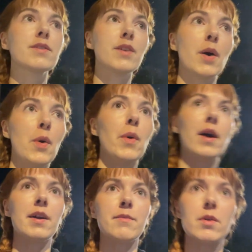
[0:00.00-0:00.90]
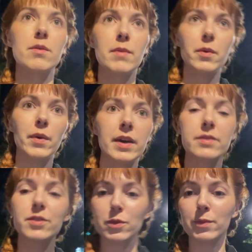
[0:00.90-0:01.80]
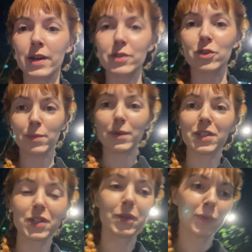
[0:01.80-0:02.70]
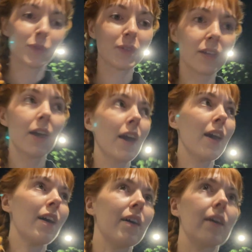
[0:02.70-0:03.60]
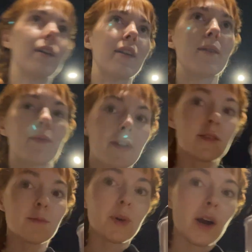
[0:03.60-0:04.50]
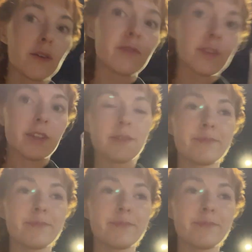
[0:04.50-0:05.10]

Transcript: So I'm on my way to my drama shoot, and I bought some coffee.